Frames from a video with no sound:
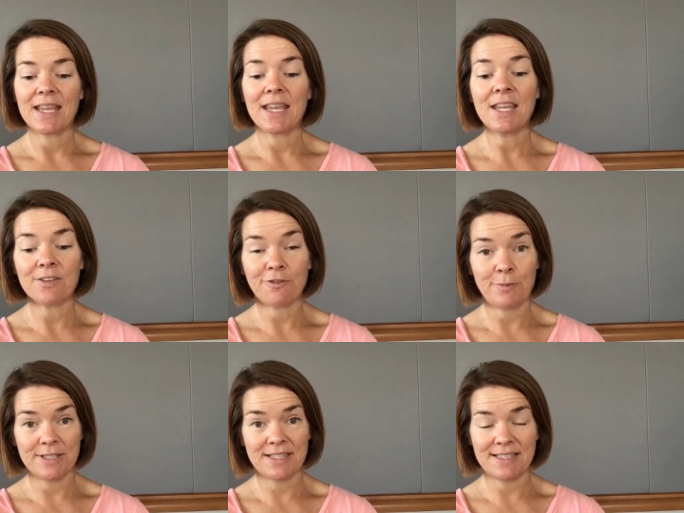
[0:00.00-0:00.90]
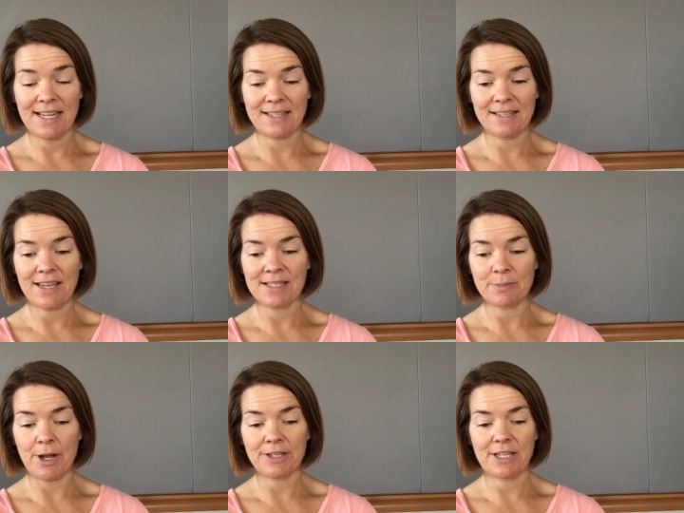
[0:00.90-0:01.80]
If Mrs. Daly likes
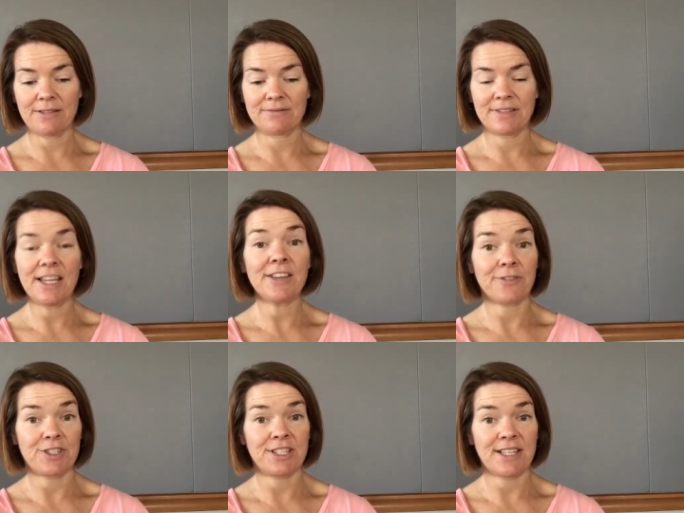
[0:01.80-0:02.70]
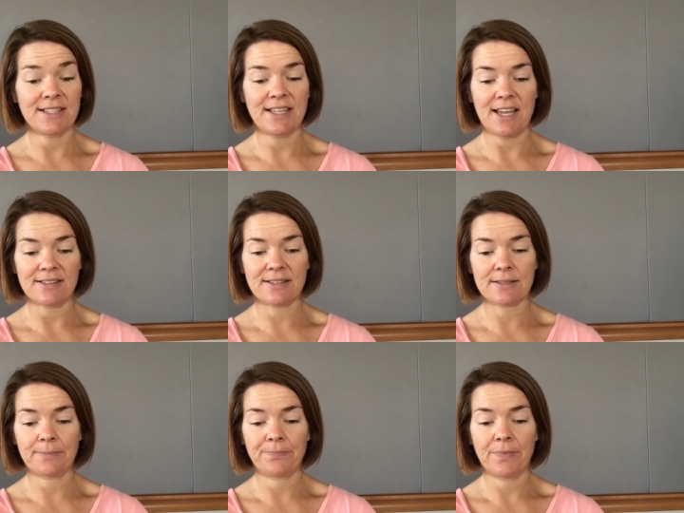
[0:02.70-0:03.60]
Molly, if she says
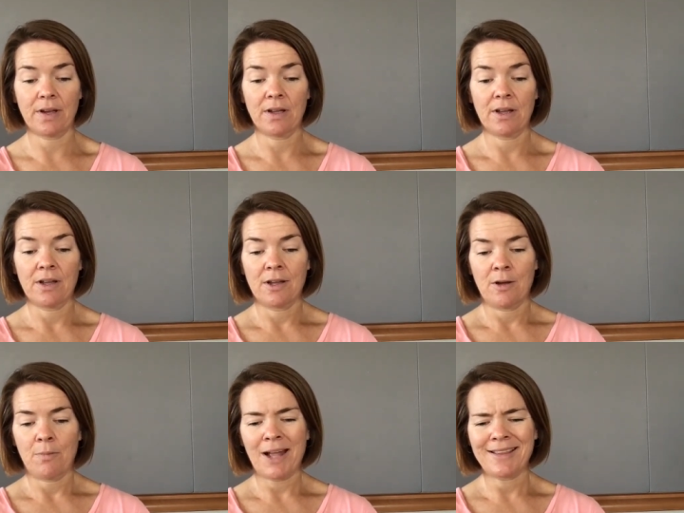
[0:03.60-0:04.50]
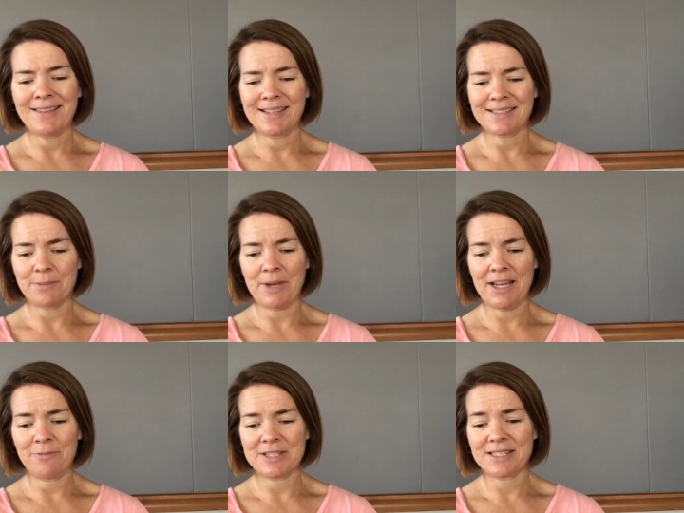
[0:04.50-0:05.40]
yes. Molly thinks it might
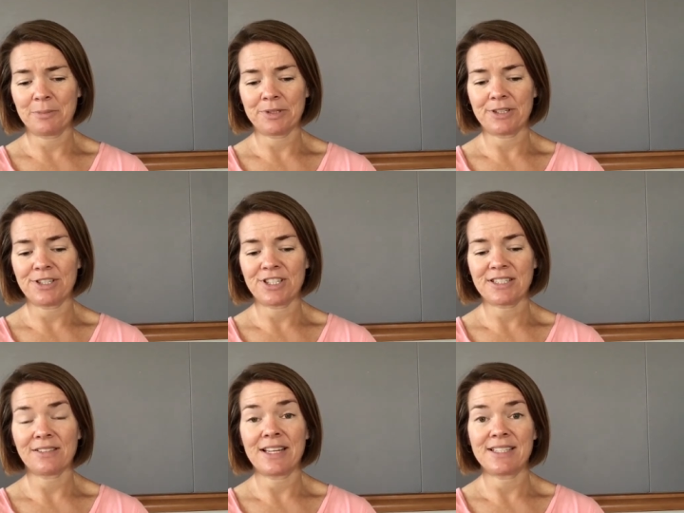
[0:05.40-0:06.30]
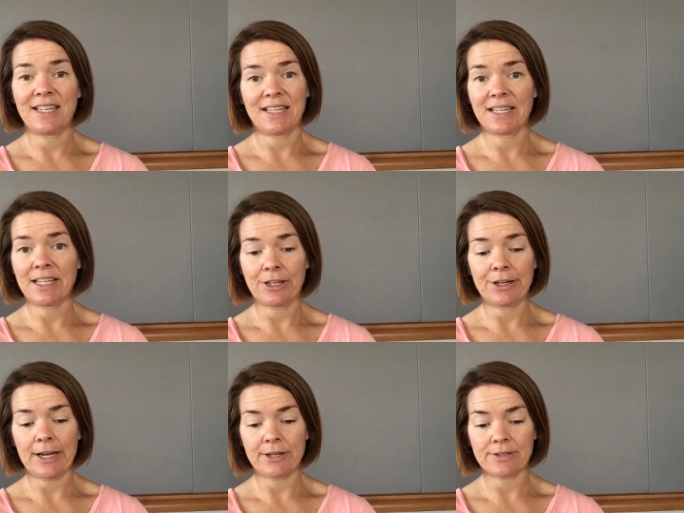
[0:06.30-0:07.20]
have been simpler just to let Dina kick
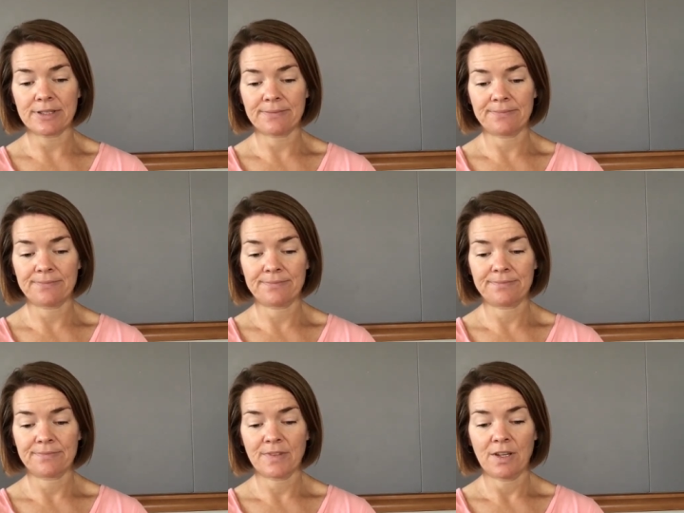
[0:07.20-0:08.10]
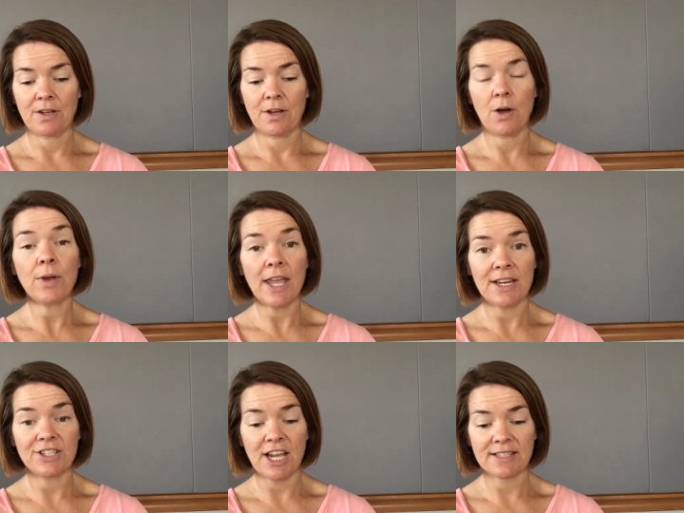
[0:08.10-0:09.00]
her out.
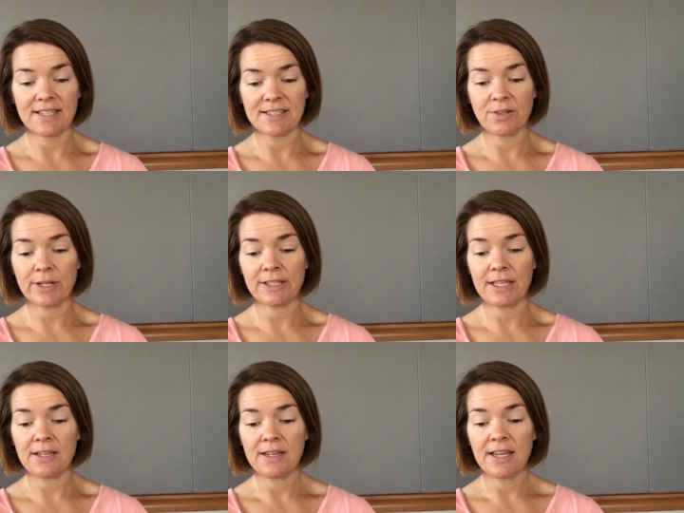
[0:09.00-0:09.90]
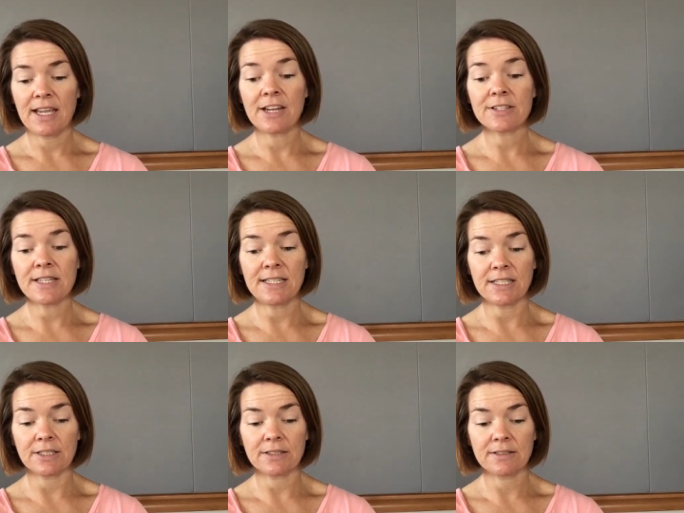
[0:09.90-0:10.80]
Okay, Jack says quickly, here's the
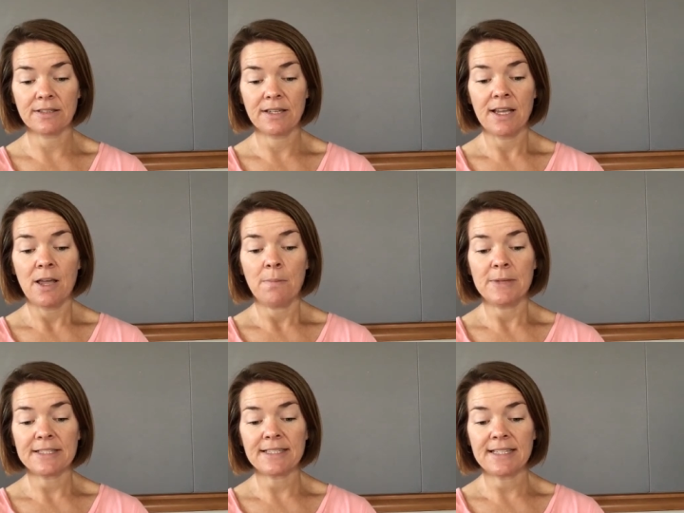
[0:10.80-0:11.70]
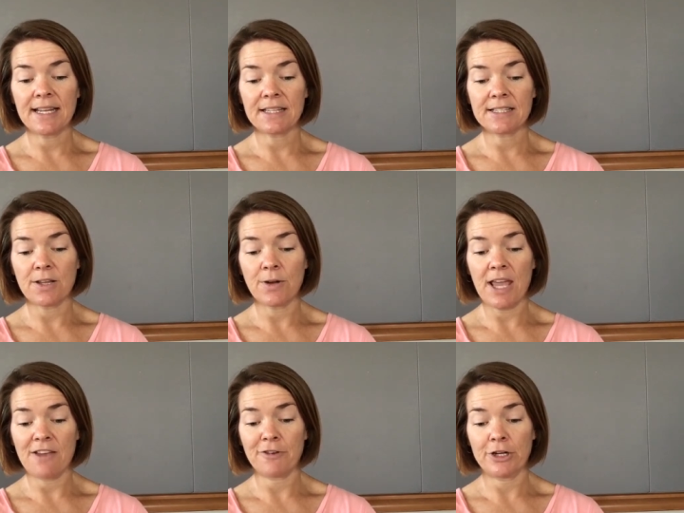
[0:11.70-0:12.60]
deal. Mrs. Daly's
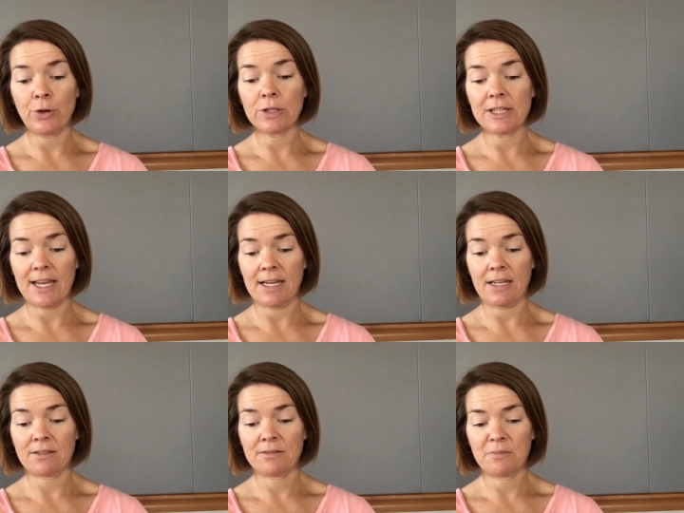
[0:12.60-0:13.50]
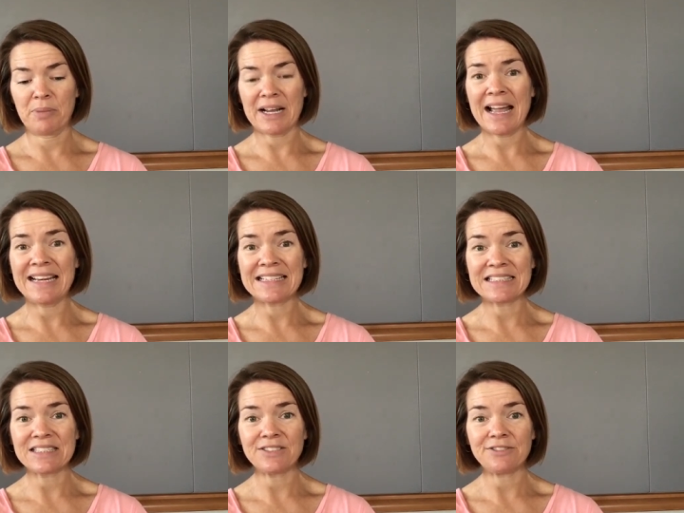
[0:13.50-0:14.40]
okay for an old lady, but kind
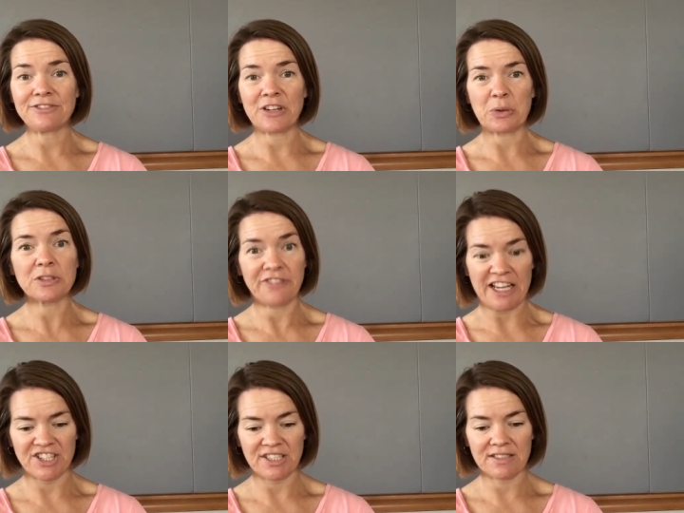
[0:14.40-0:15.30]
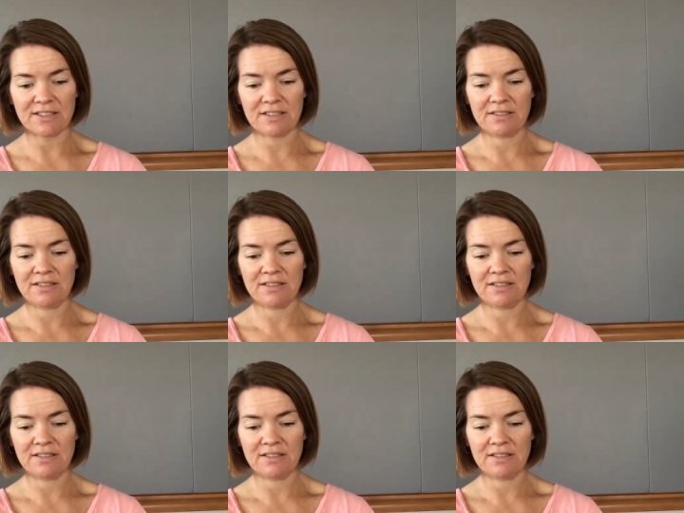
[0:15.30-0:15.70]
of old fashioned.